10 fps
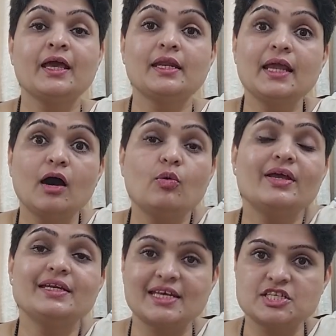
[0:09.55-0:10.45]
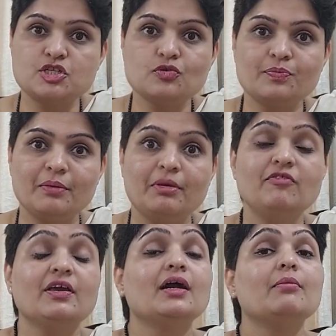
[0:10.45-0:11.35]
Now, in test tube baby,
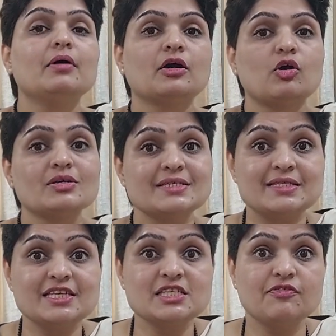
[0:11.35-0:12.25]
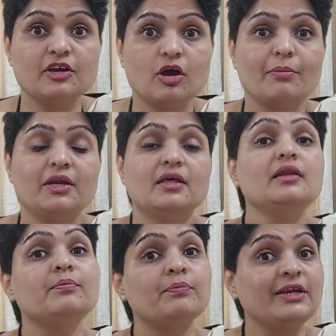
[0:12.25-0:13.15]
we come across this
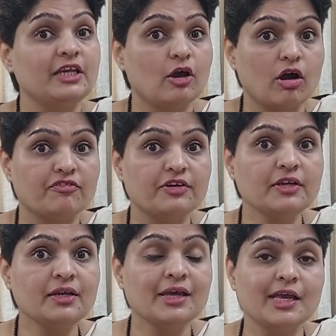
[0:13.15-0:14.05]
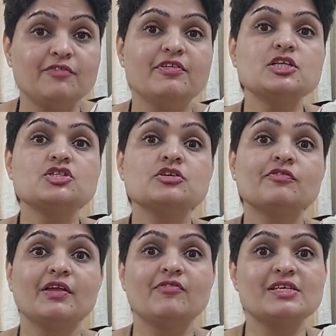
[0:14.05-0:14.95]
phenomenon pretty often, in which
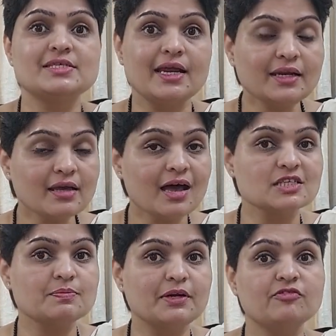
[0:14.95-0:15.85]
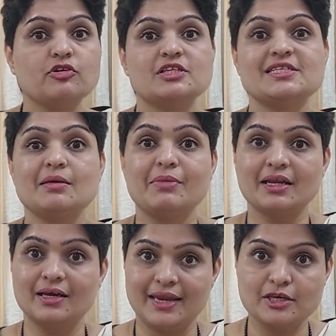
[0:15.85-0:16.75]
when we send the husband for the
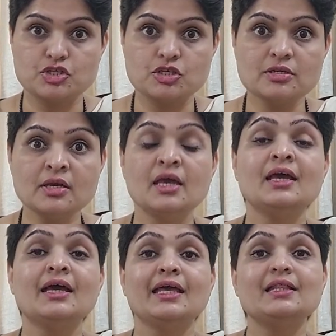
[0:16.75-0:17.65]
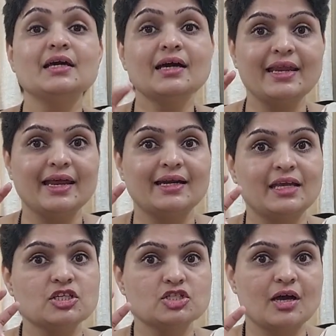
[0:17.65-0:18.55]
semen collection, in the
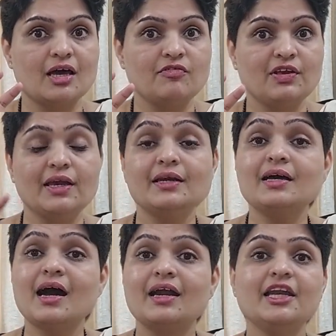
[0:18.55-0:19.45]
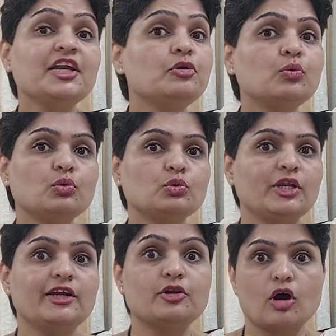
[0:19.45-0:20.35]
collecting jar, we get hardly 2 to
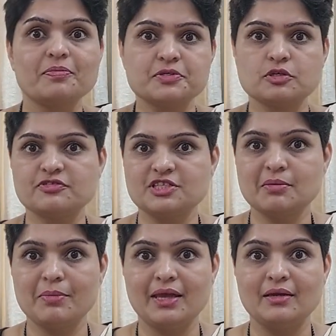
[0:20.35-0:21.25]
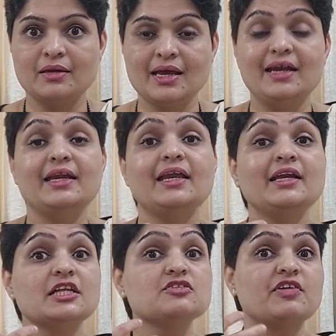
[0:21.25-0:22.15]
3 drops of semen, and then
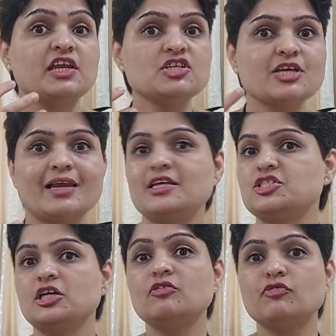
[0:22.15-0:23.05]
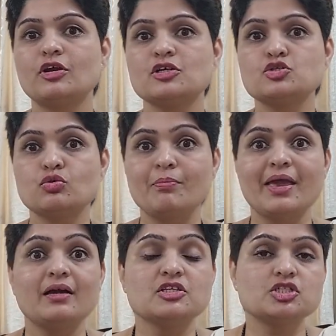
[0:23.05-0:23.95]
it is very challenging for us to
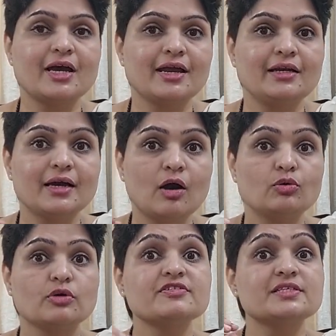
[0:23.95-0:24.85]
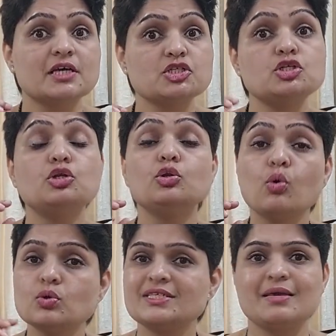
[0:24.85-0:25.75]
make a child out of such
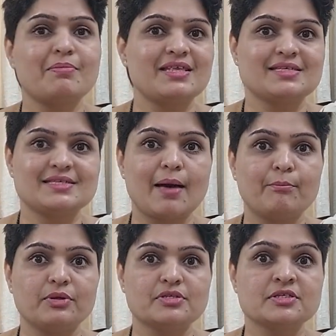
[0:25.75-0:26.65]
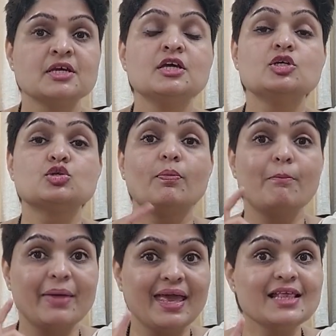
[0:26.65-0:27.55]
low semen samples. So,
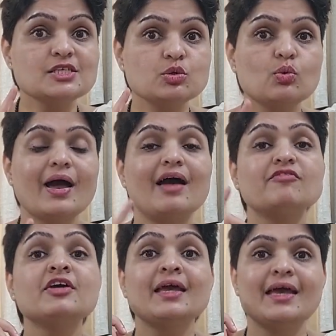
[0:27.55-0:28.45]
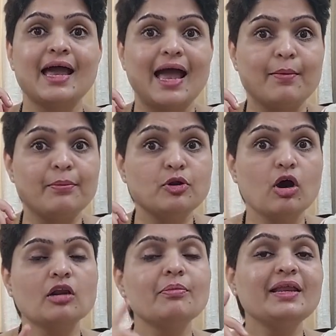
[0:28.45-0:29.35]
males who have
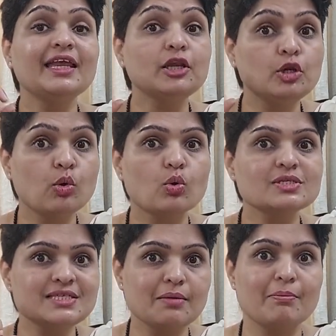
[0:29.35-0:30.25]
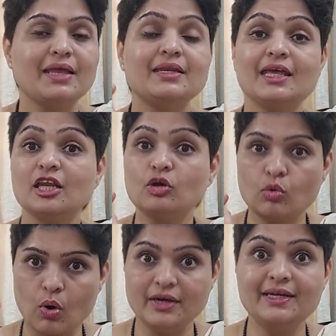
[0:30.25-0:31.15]
abnormally low semen in
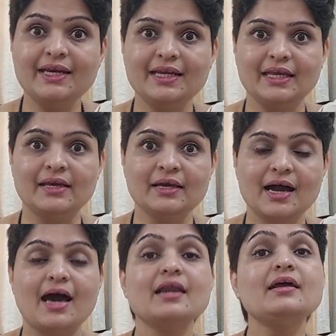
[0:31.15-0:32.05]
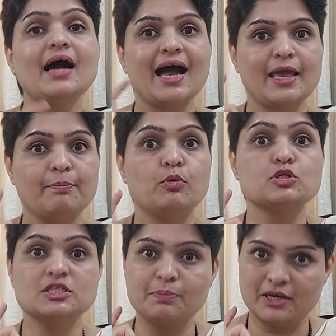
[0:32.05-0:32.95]
quantity are
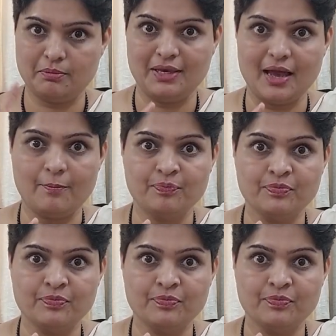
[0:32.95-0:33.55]
hypospermia.